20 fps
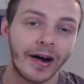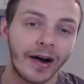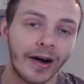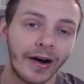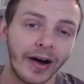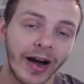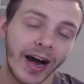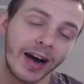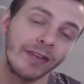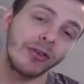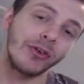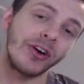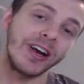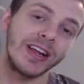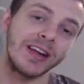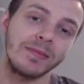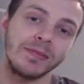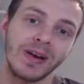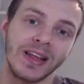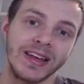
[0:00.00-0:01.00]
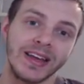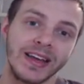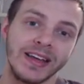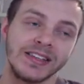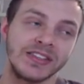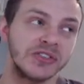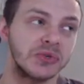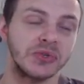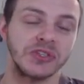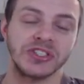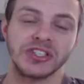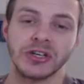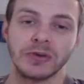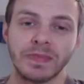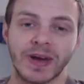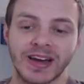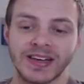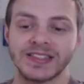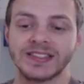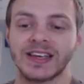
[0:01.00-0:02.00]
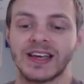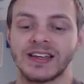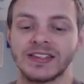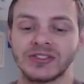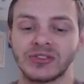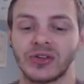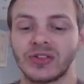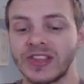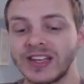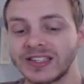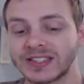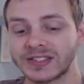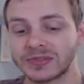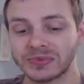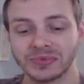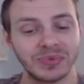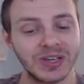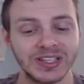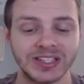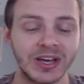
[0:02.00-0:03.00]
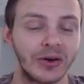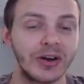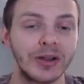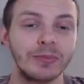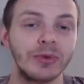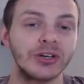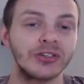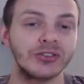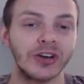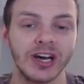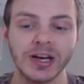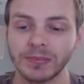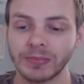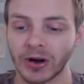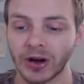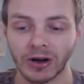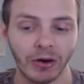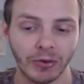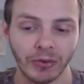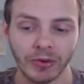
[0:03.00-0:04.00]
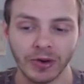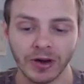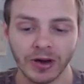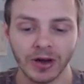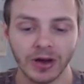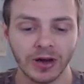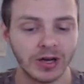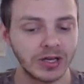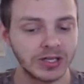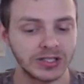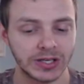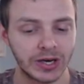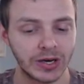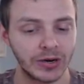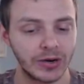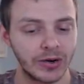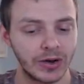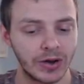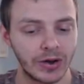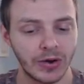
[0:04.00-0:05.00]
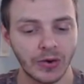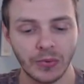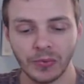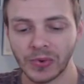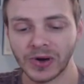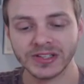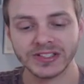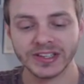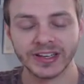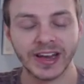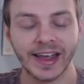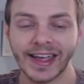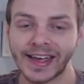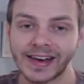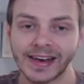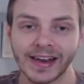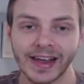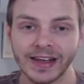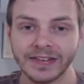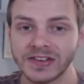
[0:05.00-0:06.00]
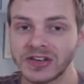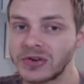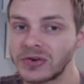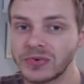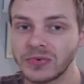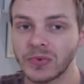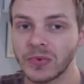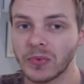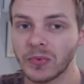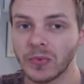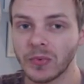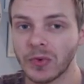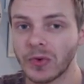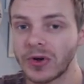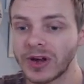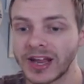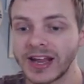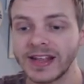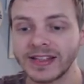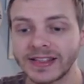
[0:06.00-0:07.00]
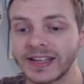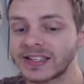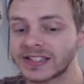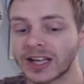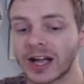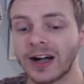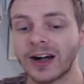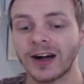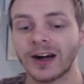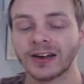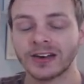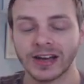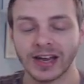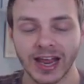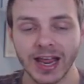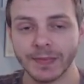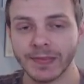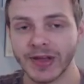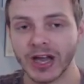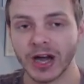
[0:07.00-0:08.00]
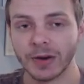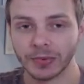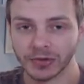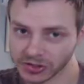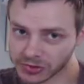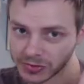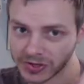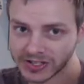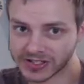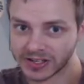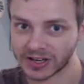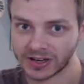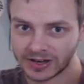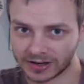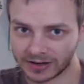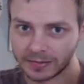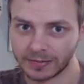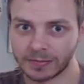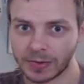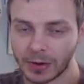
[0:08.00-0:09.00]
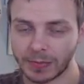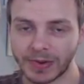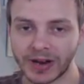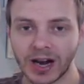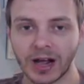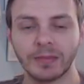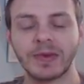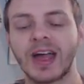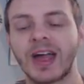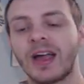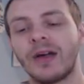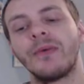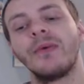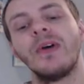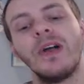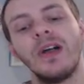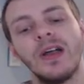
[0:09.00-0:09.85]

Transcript: I have already completed Sword and Shield base set, so this is going in my trade pile. So, once again, if you need this card, hit me up on Twitter, popping up now,